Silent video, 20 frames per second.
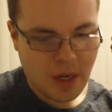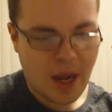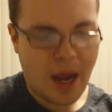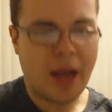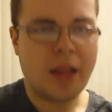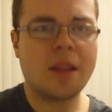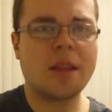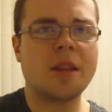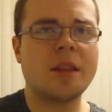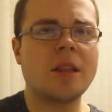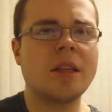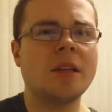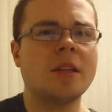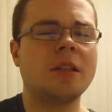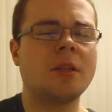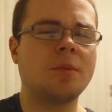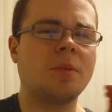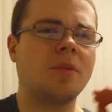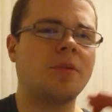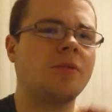I
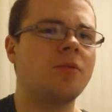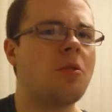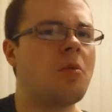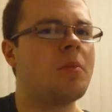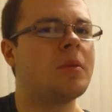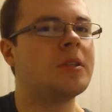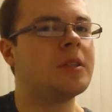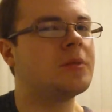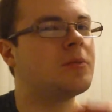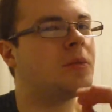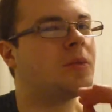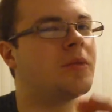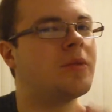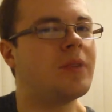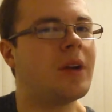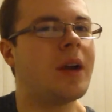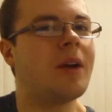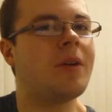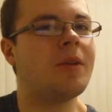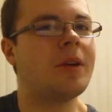think the performances were
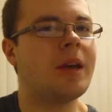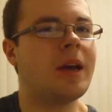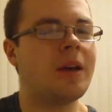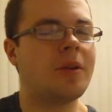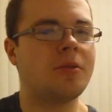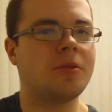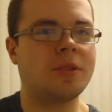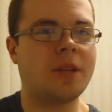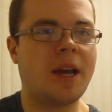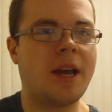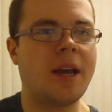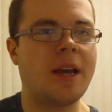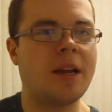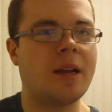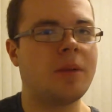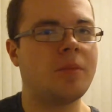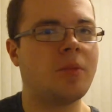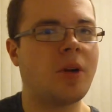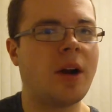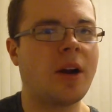very
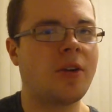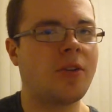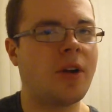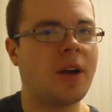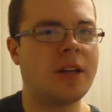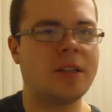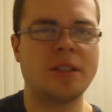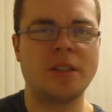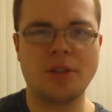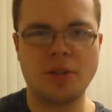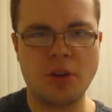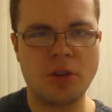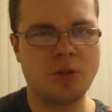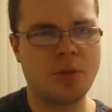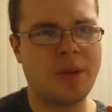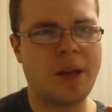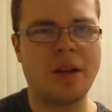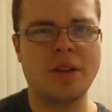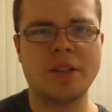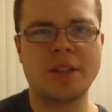entertaining. Bryan Cranston, goes
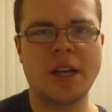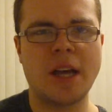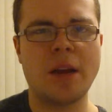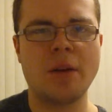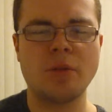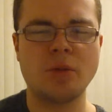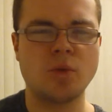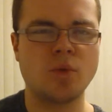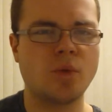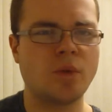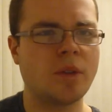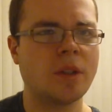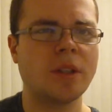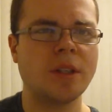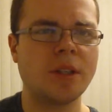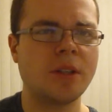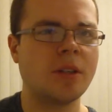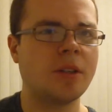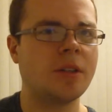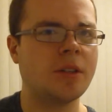without saying, was
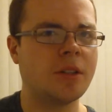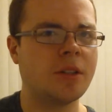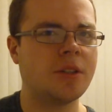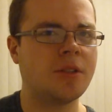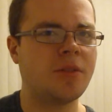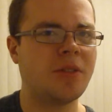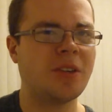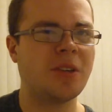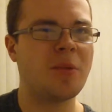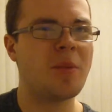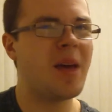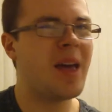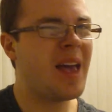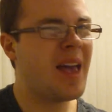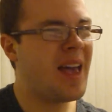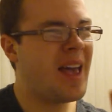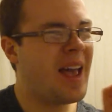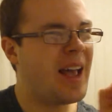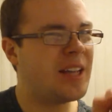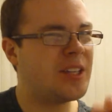really good in this film.
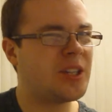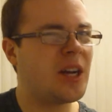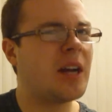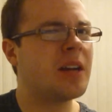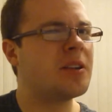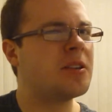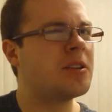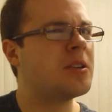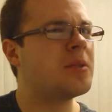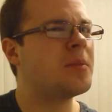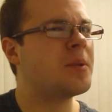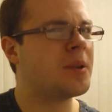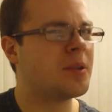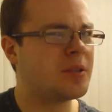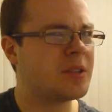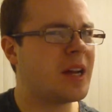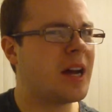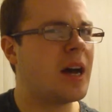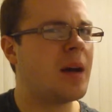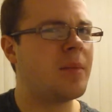And John Goodman
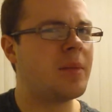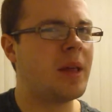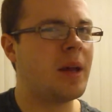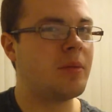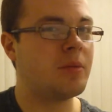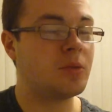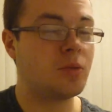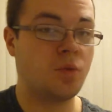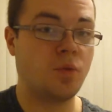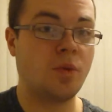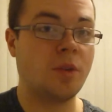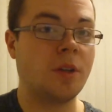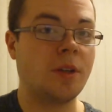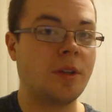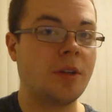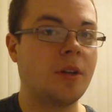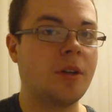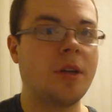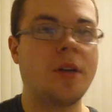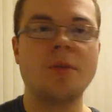on top of that was really
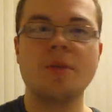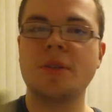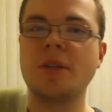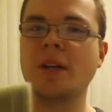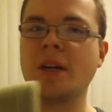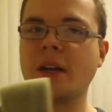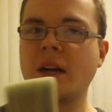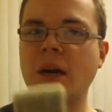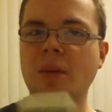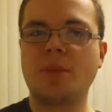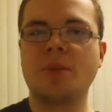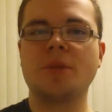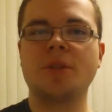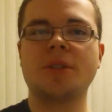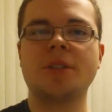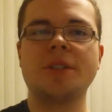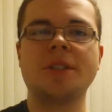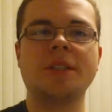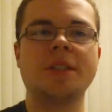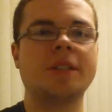good. He was in a couple
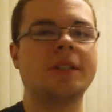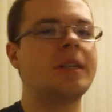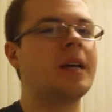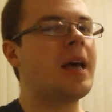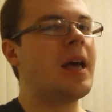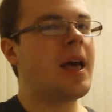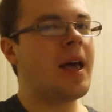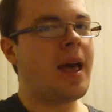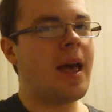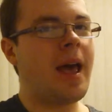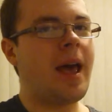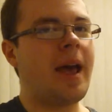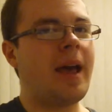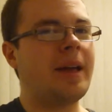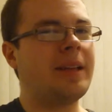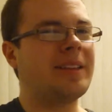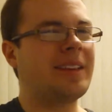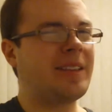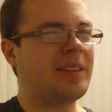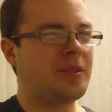scenes,
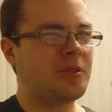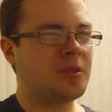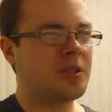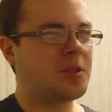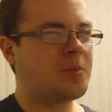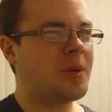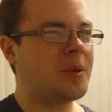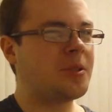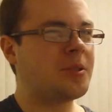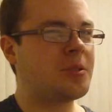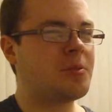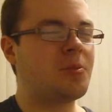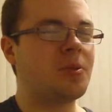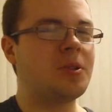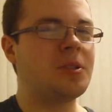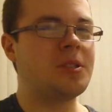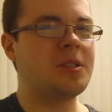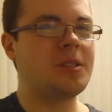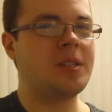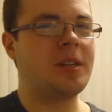and there's especially
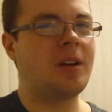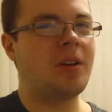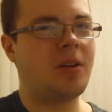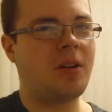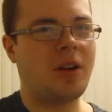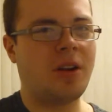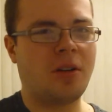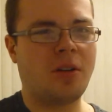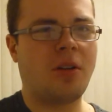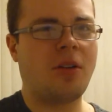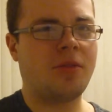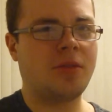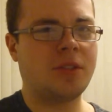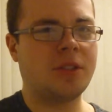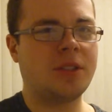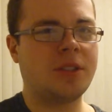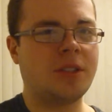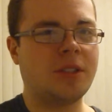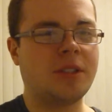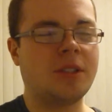one scene, an
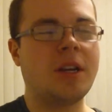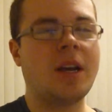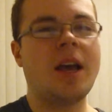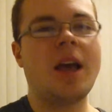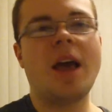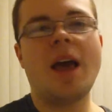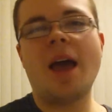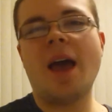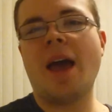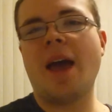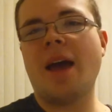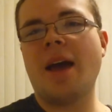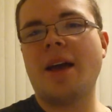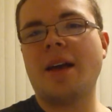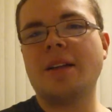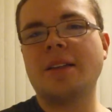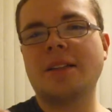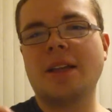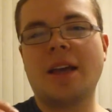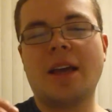office scene.
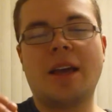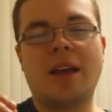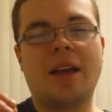And